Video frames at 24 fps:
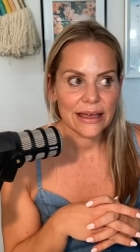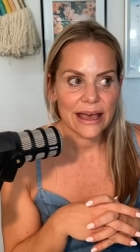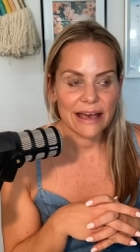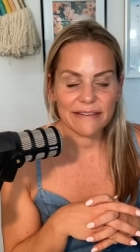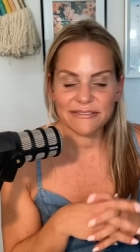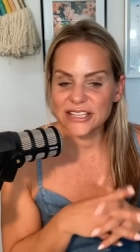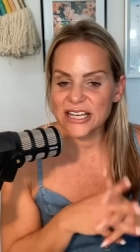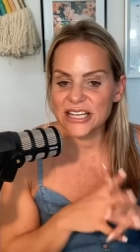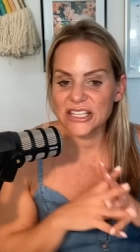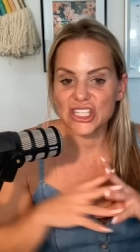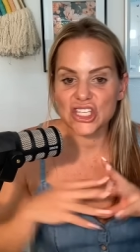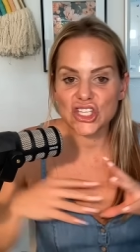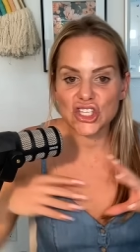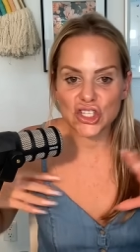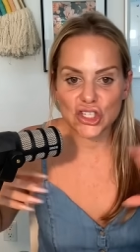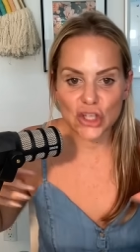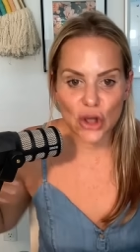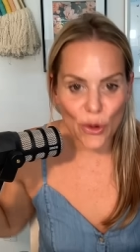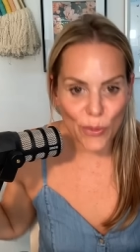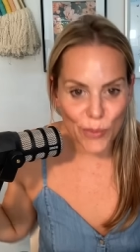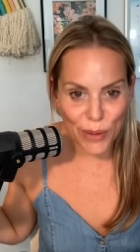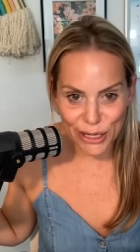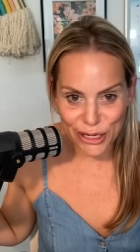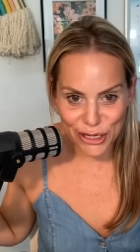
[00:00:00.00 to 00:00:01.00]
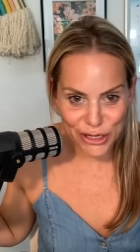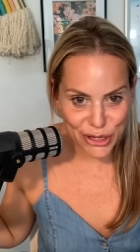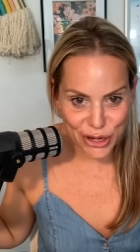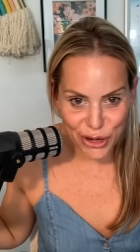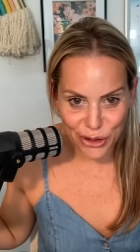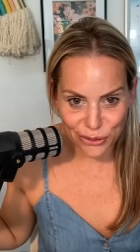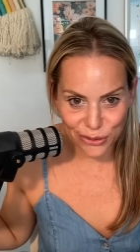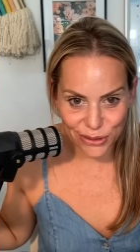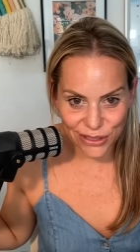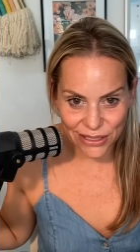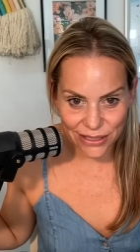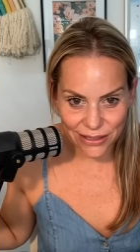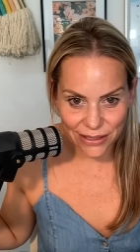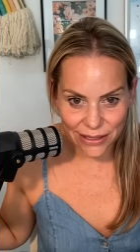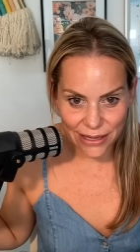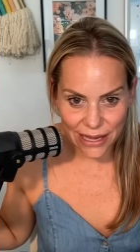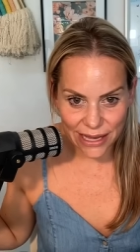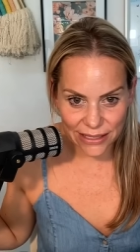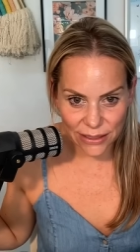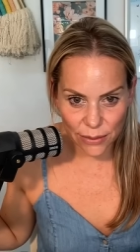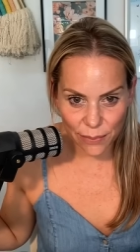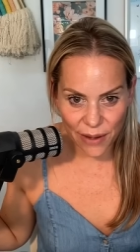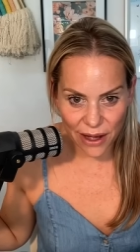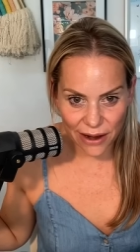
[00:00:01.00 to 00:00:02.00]
have done so many shows
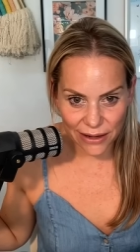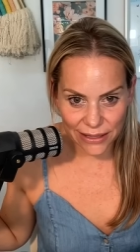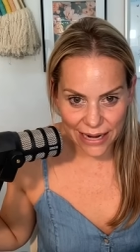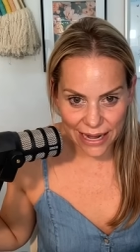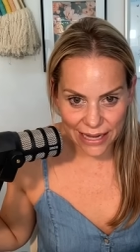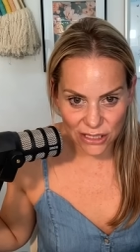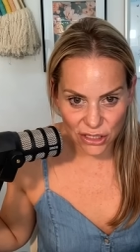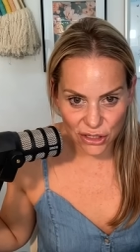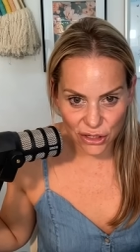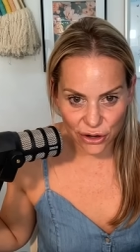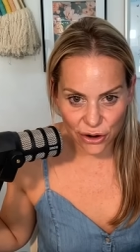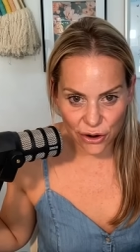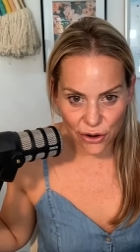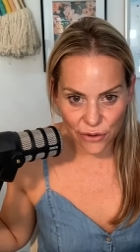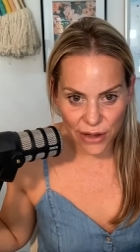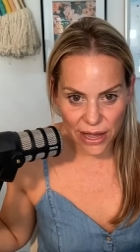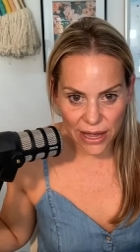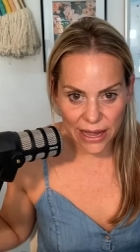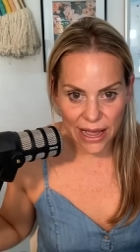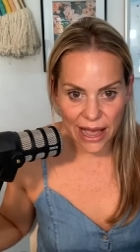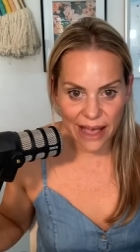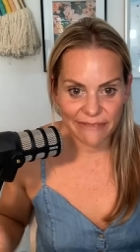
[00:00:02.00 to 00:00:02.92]
as a podcaster, okay?